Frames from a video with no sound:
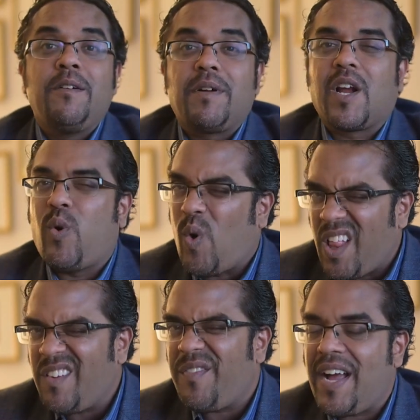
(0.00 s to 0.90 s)
But
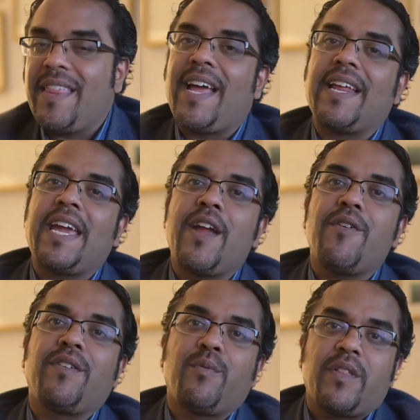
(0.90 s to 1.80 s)
qualify, that
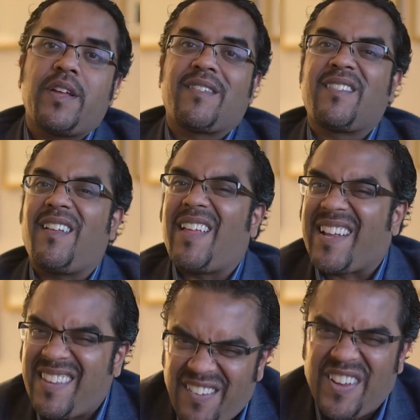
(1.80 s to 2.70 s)
carries with it
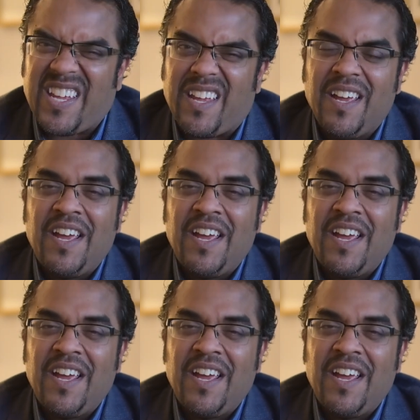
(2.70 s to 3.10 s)
selectivity.